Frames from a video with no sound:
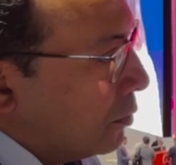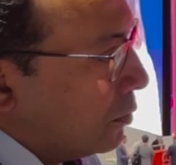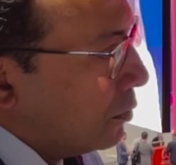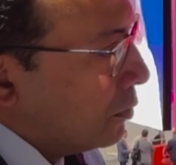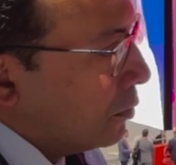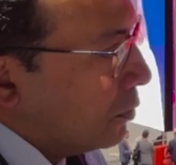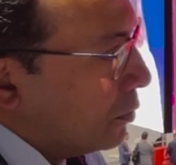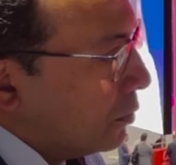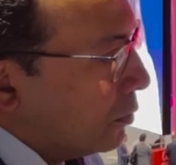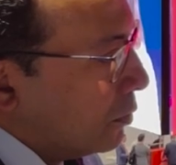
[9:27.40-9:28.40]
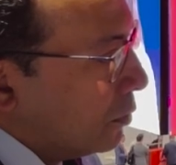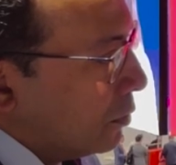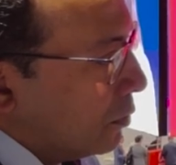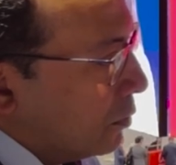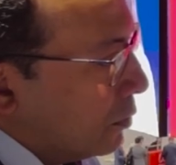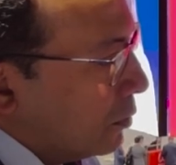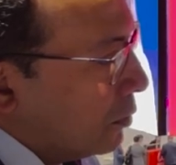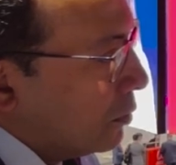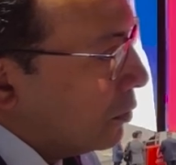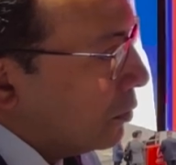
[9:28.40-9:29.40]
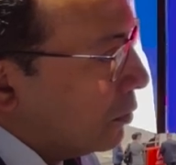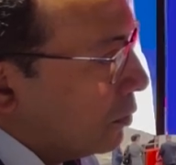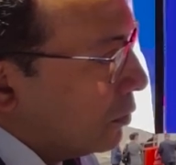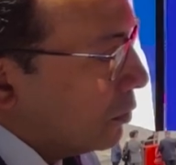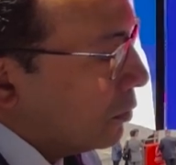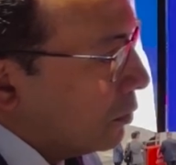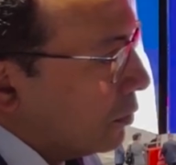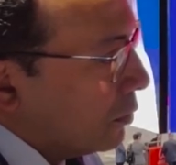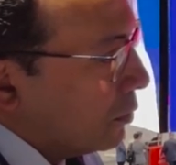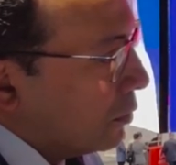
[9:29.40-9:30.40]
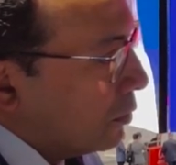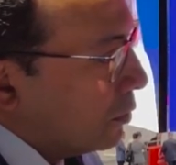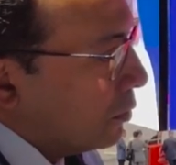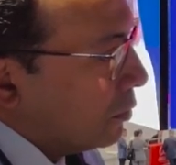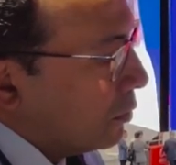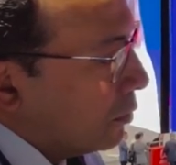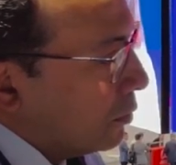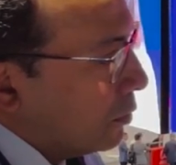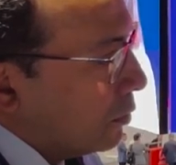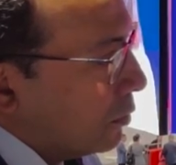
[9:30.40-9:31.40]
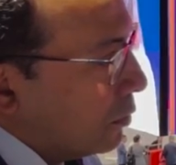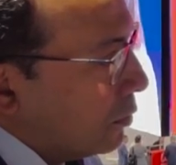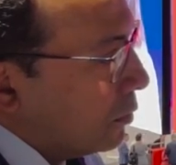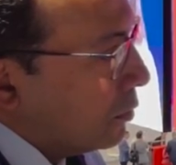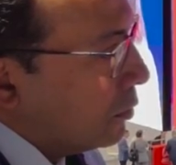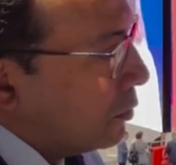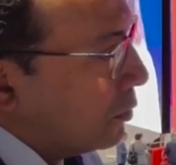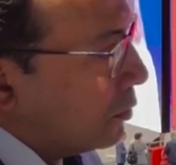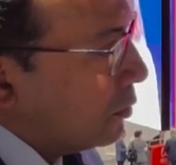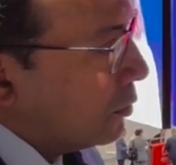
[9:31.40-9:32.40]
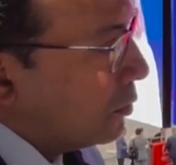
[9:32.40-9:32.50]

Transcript: The person shown says nothing.